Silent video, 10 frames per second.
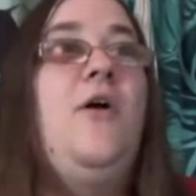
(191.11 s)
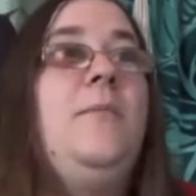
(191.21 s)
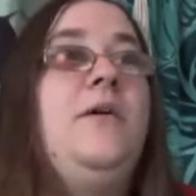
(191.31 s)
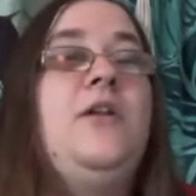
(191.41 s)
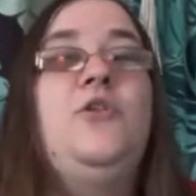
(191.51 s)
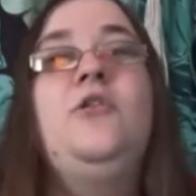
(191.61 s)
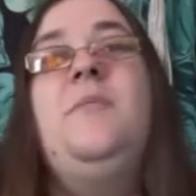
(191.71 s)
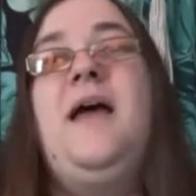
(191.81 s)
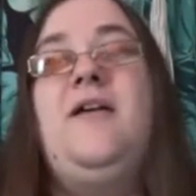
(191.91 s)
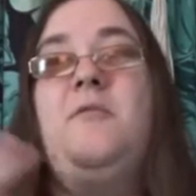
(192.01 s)
I'm gonna look
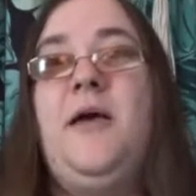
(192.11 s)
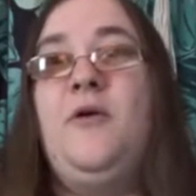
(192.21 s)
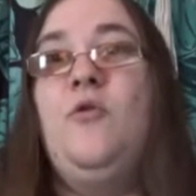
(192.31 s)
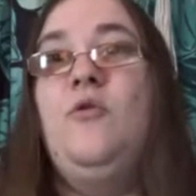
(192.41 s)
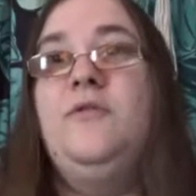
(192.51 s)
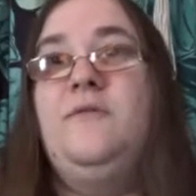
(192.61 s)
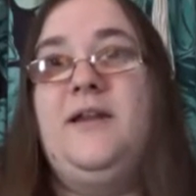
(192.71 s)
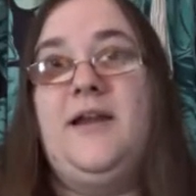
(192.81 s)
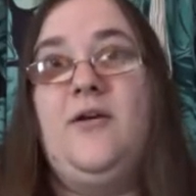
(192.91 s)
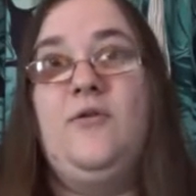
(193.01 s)
back on my old
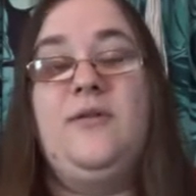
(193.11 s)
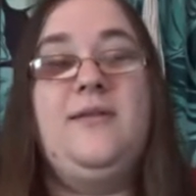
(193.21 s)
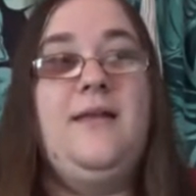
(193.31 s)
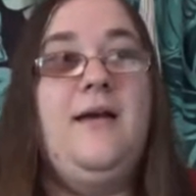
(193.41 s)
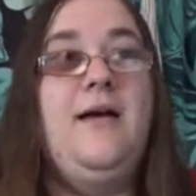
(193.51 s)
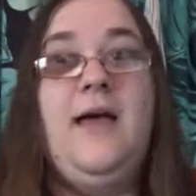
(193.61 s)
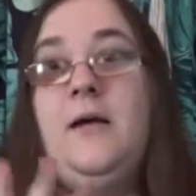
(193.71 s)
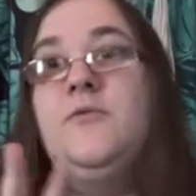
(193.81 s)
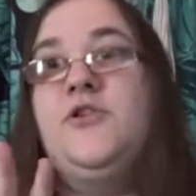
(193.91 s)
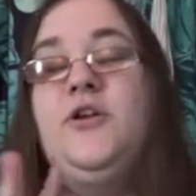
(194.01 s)
videos,
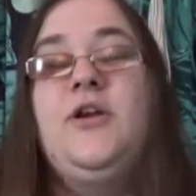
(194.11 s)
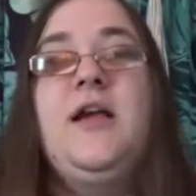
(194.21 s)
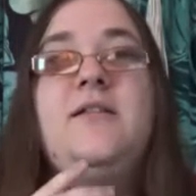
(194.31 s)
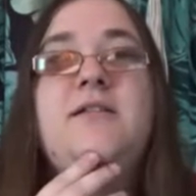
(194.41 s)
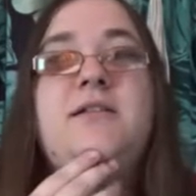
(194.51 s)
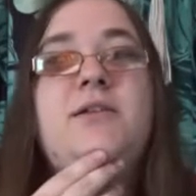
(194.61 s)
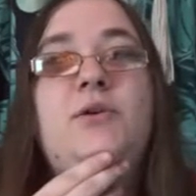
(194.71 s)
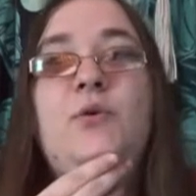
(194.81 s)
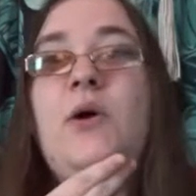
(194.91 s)
and I'll show you guys too,